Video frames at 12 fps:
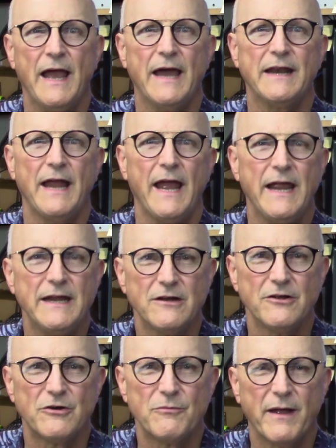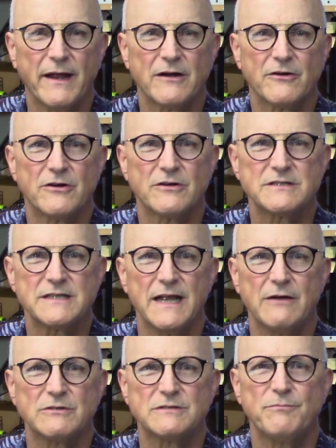At eight hundred megahertz,
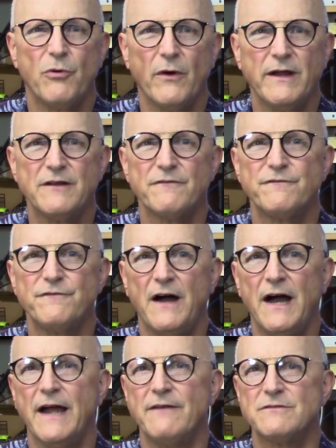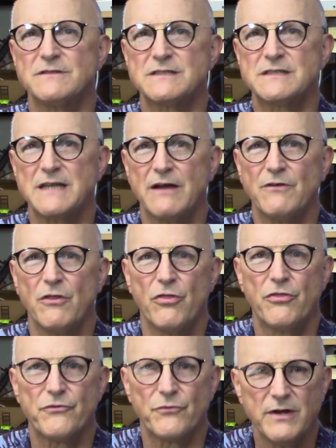it was zero point five seven
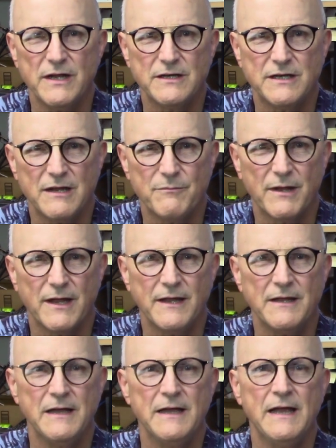three D B.